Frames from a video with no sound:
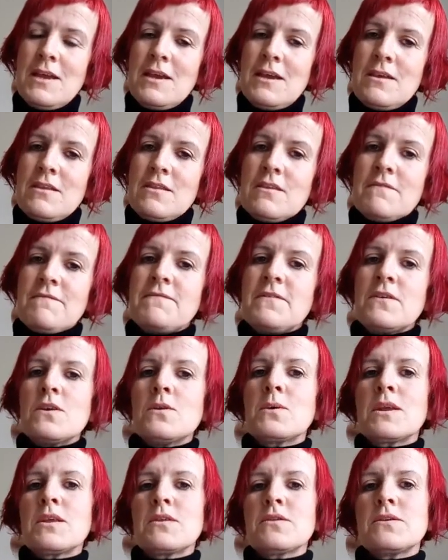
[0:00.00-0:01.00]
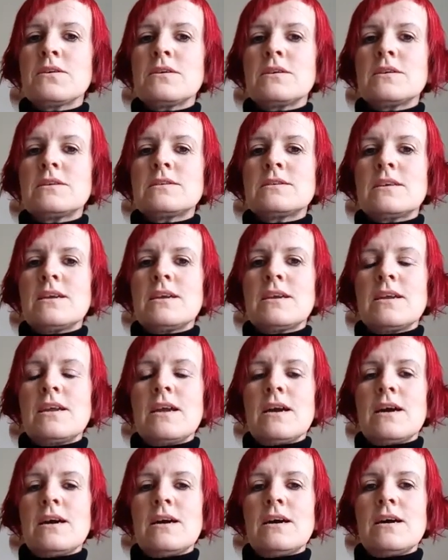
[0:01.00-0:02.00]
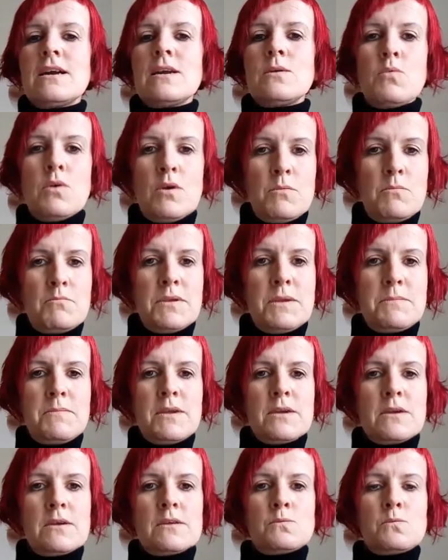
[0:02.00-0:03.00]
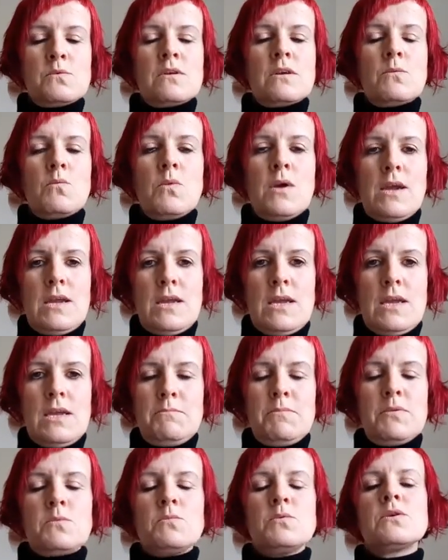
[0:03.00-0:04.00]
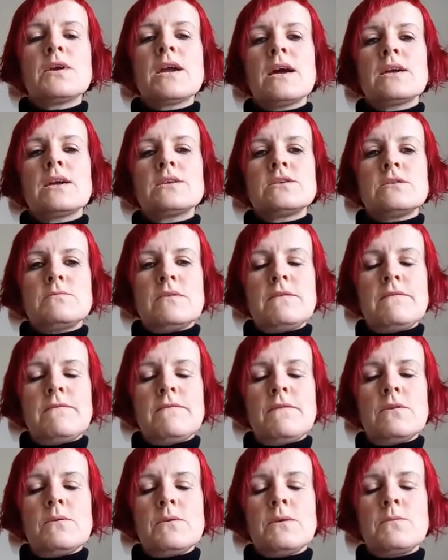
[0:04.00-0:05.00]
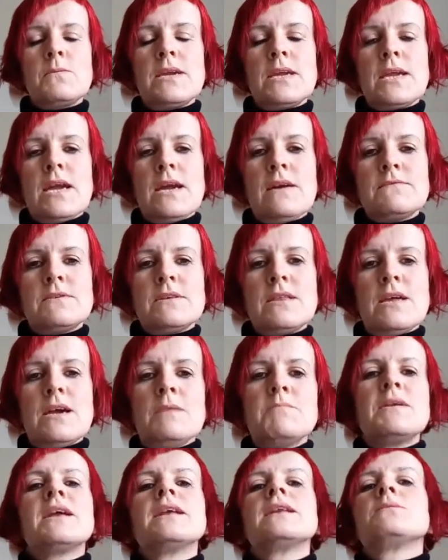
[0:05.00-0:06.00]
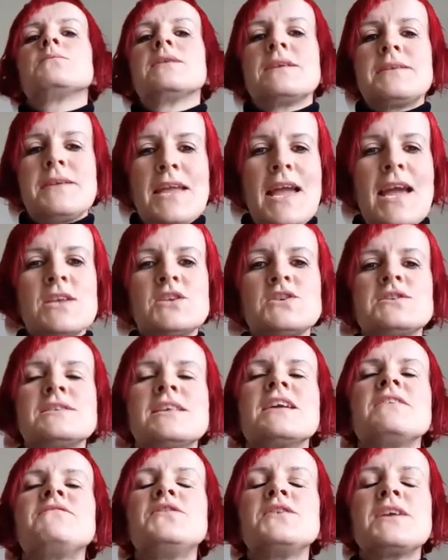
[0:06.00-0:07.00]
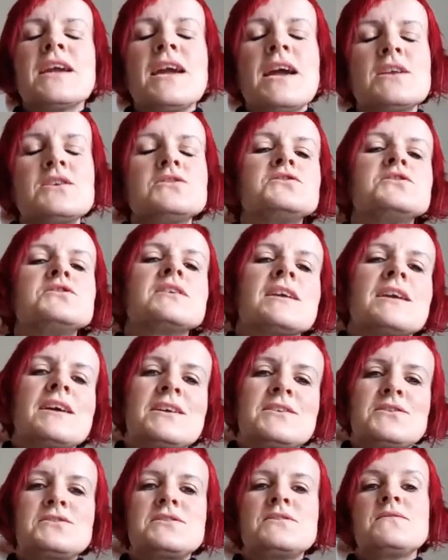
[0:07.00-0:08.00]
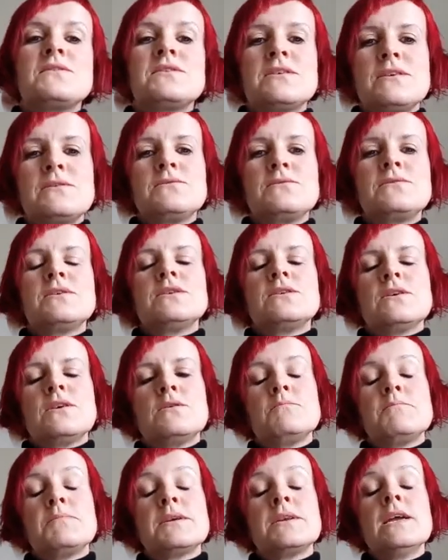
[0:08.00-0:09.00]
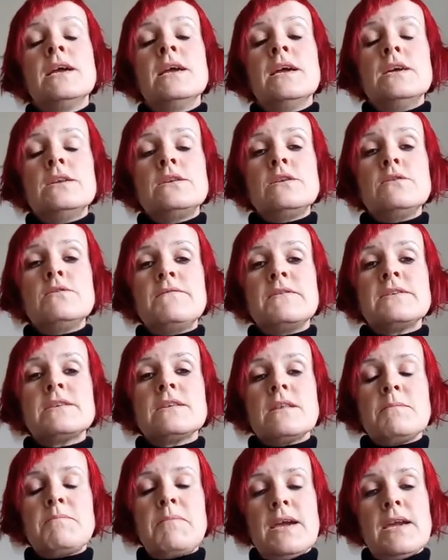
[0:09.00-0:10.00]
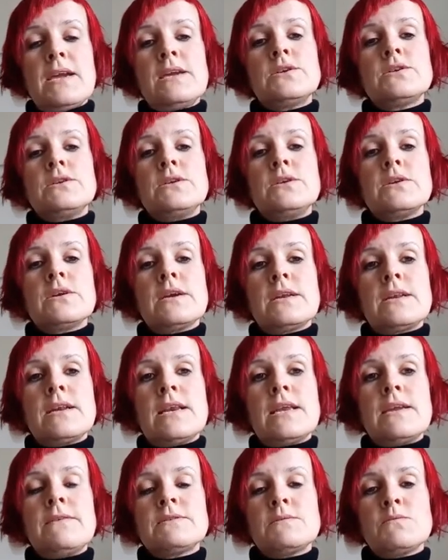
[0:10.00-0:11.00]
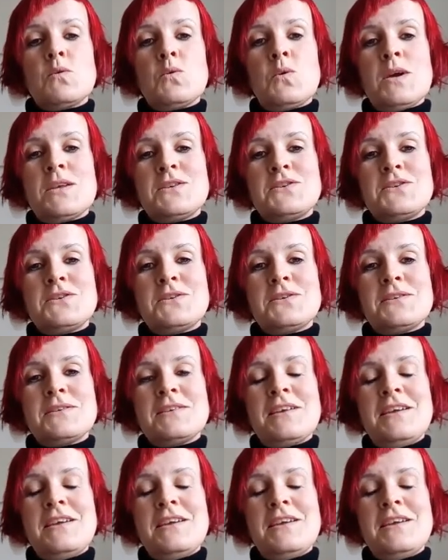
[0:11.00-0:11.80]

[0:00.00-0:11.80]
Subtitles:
The following Thursday I won't be because we're away, but we'll catch up the following week after that. But anyway, catch us. If you catch us, you catch us. If you don't, you don't. But do visit the page and you can leave some questions